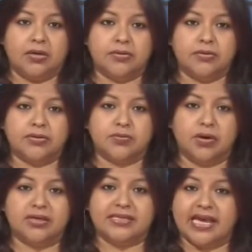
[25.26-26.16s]
Cruz
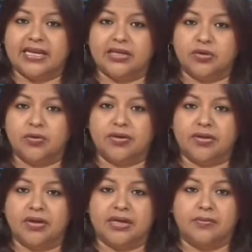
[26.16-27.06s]
was heading
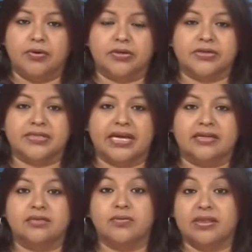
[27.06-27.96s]
north on a
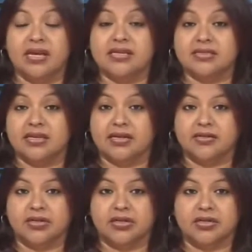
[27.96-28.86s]
motorcycle when the
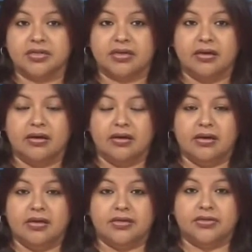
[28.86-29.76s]
incident occurred.
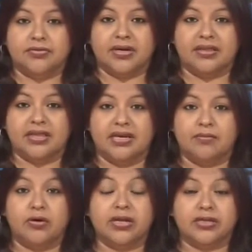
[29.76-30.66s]
During the
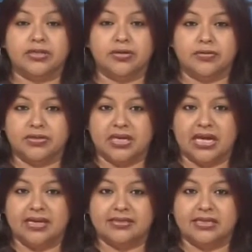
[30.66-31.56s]
morning show
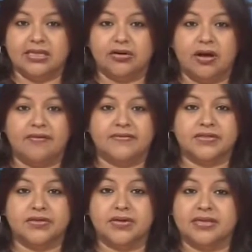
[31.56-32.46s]
today, Senior
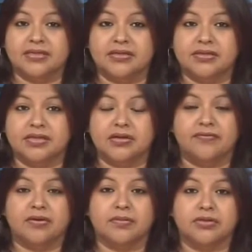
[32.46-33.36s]
Officer, Assistant
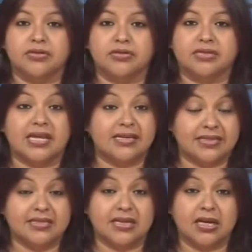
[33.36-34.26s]

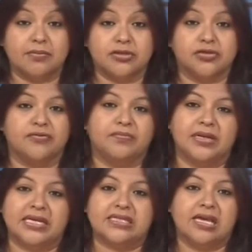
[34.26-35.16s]
Commissioner of
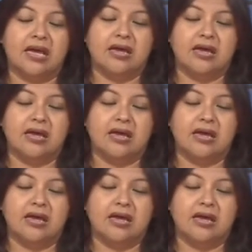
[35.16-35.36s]
Police,